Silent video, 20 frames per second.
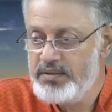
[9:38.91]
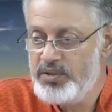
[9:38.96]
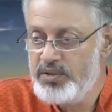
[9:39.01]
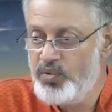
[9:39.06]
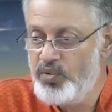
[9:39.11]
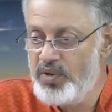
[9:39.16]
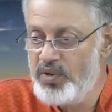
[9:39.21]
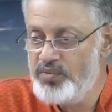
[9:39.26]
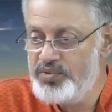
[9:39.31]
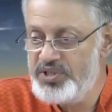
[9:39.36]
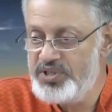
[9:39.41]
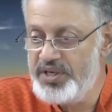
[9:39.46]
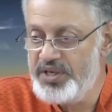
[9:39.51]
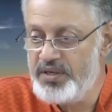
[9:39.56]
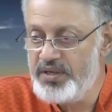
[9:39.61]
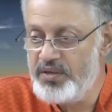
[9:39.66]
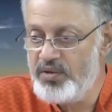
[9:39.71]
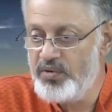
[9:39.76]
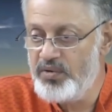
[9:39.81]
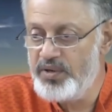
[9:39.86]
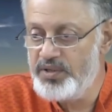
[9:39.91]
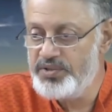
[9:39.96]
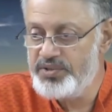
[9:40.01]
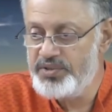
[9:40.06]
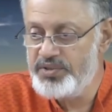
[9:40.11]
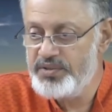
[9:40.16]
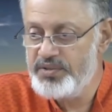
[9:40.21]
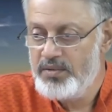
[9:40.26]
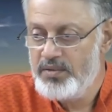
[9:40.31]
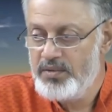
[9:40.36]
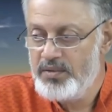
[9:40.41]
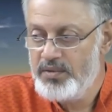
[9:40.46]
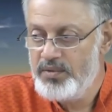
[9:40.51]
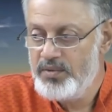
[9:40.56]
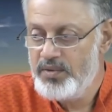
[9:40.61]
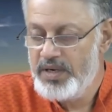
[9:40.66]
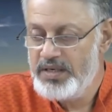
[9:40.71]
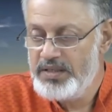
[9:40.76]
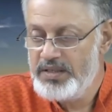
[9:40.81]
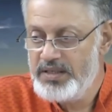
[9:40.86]
You would have seen, noticed.
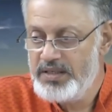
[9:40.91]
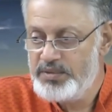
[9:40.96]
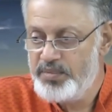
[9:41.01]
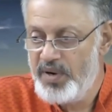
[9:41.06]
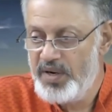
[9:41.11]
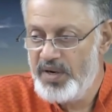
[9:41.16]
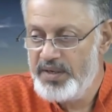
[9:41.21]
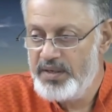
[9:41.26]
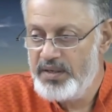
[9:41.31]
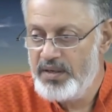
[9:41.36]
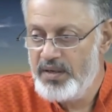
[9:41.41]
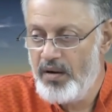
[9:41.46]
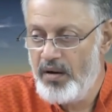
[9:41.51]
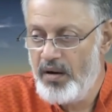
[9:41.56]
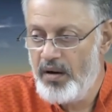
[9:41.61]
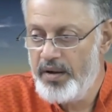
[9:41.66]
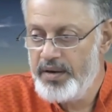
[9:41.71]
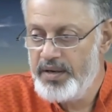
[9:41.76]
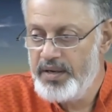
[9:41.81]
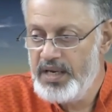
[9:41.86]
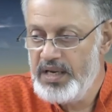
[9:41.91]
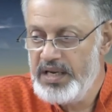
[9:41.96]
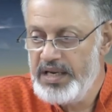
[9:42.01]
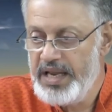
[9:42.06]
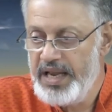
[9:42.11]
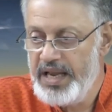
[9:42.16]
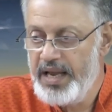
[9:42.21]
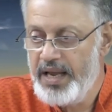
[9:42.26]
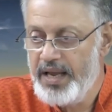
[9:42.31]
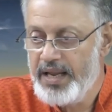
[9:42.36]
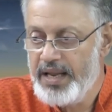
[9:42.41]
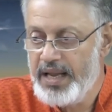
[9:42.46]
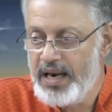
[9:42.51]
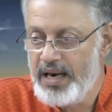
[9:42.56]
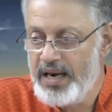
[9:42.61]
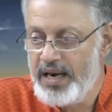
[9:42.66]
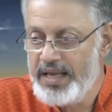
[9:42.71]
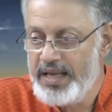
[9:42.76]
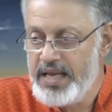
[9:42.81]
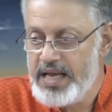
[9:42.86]
You get this point?
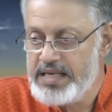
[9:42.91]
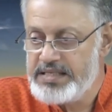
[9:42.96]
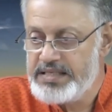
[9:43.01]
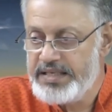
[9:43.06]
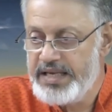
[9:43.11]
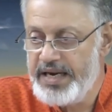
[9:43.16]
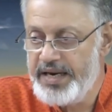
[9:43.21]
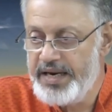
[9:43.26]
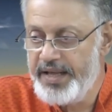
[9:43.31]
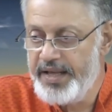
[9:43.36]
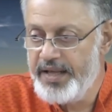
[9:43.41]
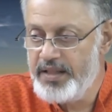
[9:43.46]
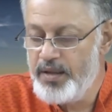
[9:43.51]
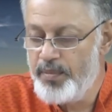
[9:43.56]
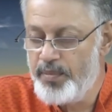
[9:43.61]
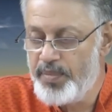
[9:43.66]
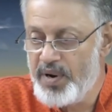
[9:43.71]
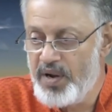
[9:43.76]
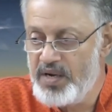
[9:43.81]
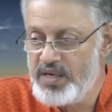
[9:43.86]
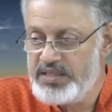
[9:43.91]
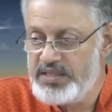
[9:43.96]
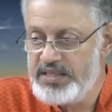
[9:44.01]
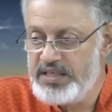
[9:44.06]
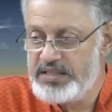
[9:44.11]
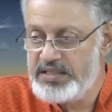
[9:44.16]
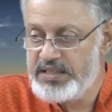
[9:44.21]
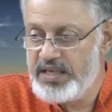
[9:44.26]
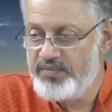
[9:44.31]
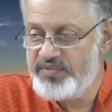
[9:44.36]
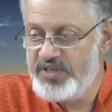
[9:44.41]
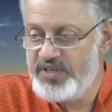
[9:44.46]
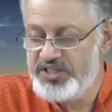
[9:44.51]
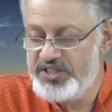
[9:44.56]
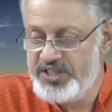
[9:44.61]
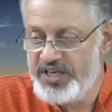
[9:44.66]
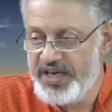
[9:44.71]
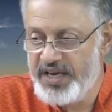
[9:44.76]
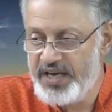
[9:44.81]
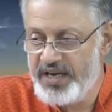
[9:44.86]
R-E-A-L-I-S-E-D. The process of the
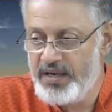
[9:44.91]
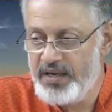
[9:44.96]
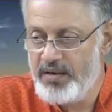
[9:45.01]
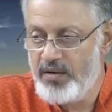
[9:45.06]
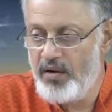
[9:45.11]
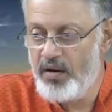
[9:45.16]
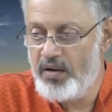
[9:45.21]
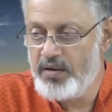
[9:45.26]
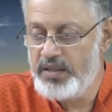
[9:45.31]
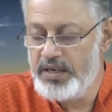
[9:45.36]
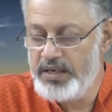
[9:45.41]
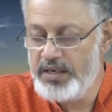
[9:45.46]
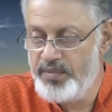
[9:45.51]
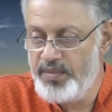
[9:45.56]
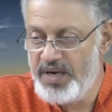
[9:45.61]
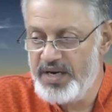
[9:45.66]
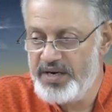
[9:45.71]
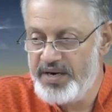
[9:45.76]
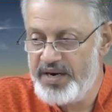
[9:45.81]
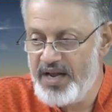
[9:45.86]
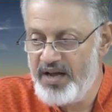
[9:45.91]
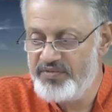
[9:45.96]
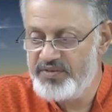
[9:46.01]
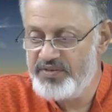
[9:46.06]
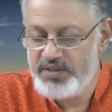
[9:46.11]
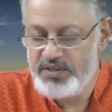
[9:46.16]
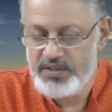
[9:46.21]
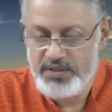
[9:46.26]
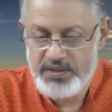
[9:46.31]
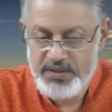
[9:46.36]
check or the demand draft.